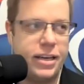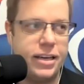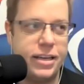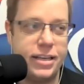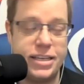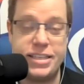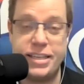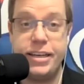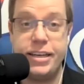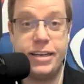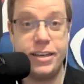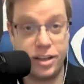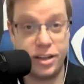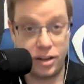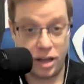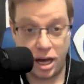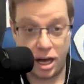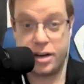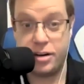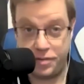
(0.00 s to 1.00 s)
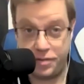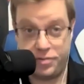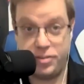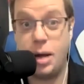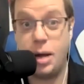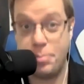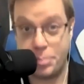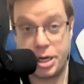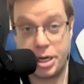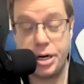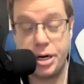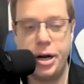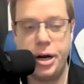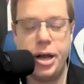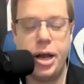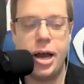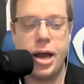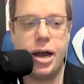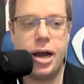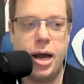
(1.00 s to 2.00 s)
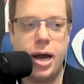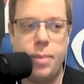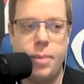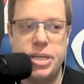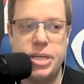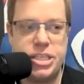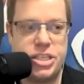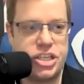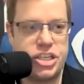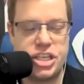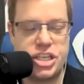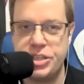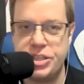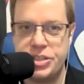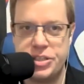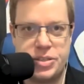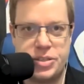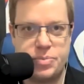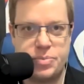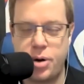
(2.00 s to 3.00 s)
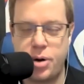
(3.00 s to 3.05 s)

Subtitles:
eating a lot of lumber. His shins